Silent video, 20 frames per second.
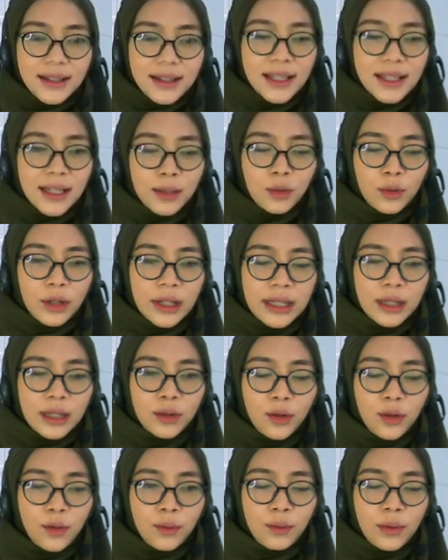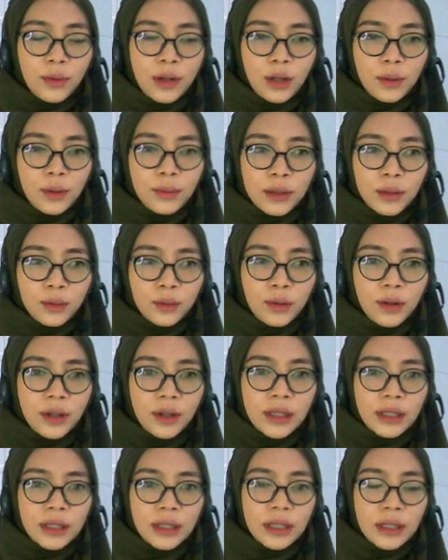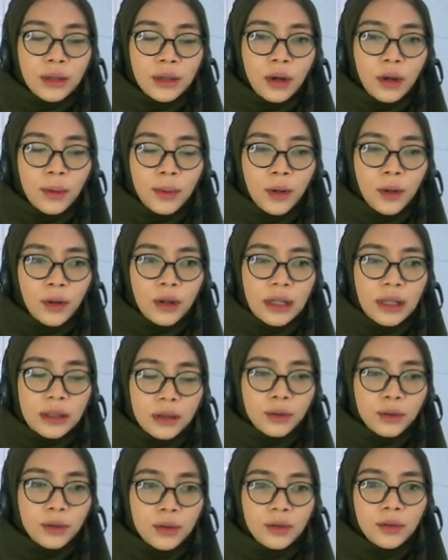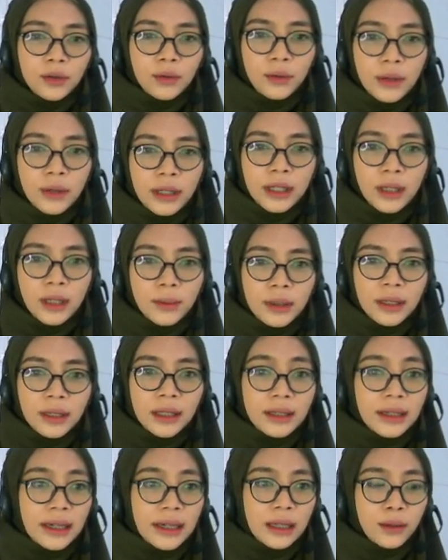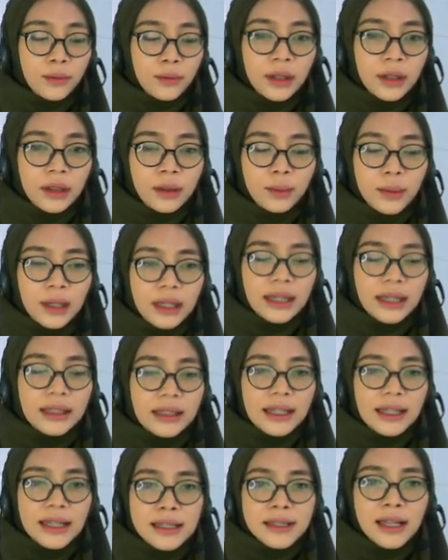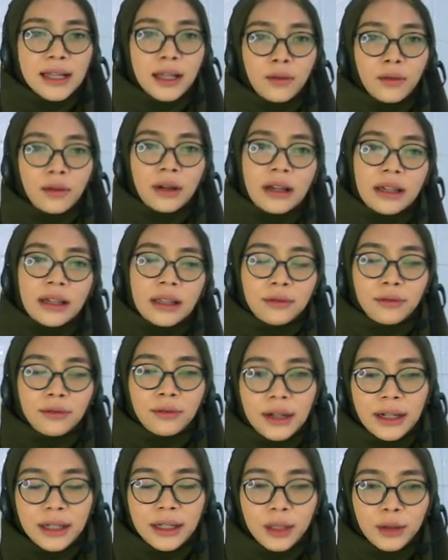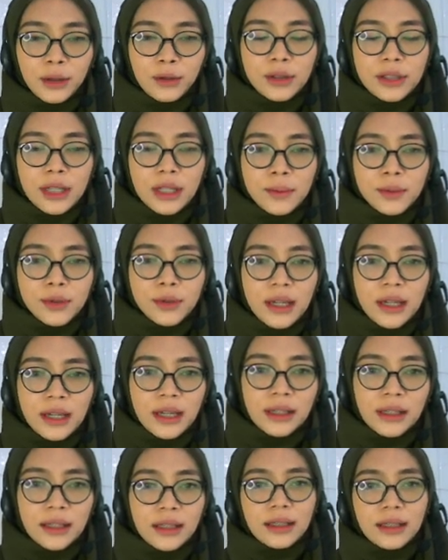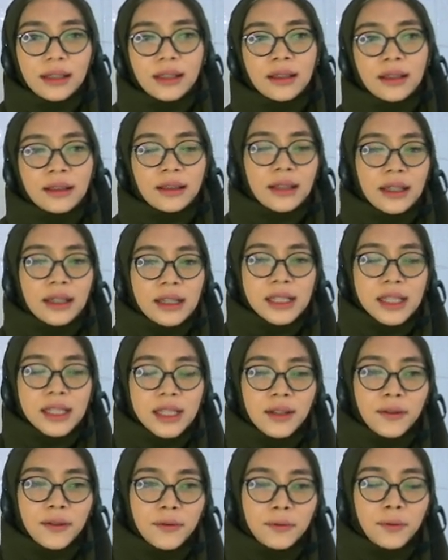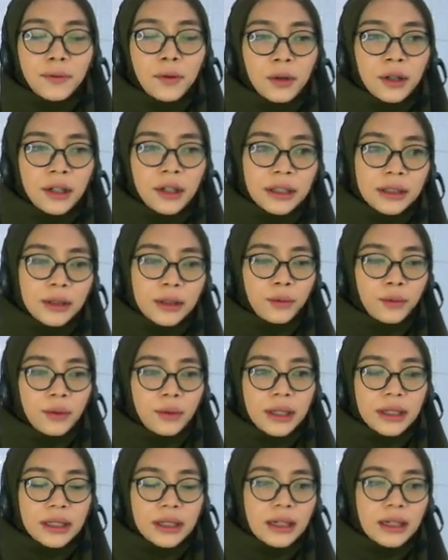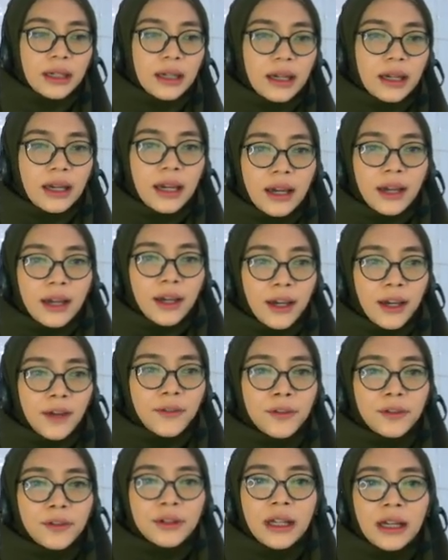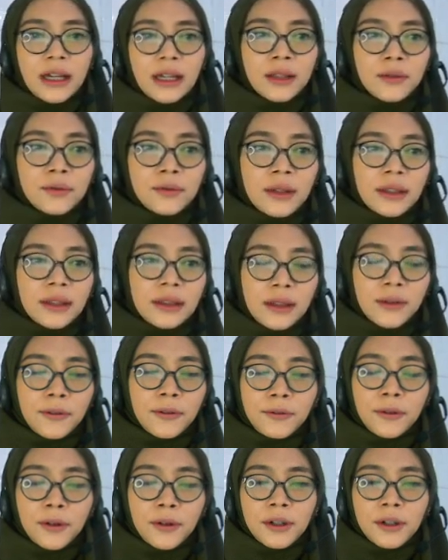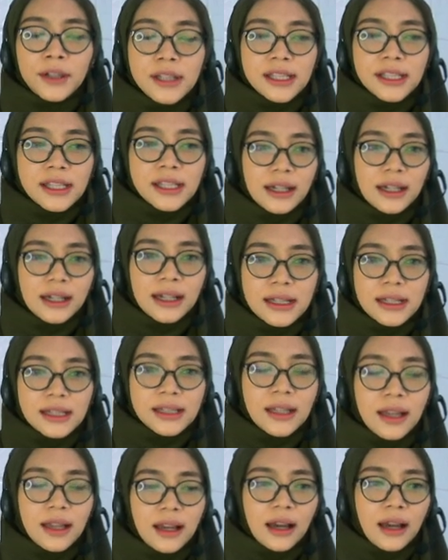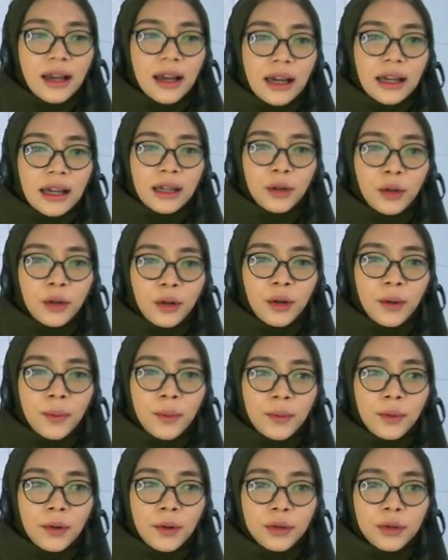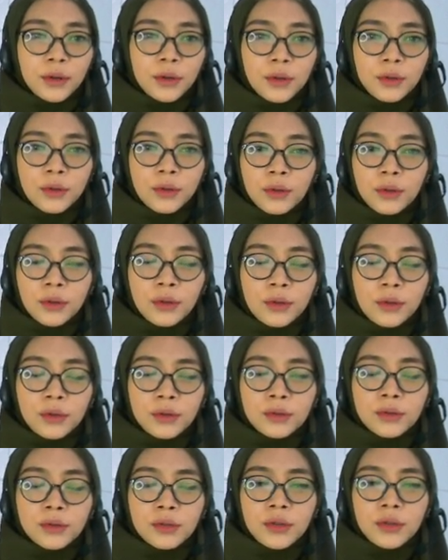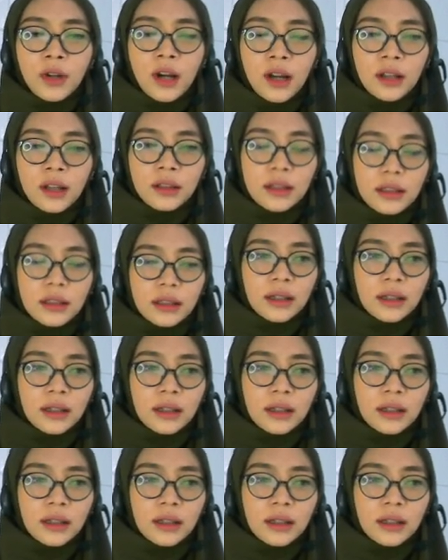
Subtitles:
Assalamualaikum warahmatullahi wabarakatuh. Welcome back again with me Atia Salwa in writing to subject in this fourth week. Have you done with the first task? I hope you who do not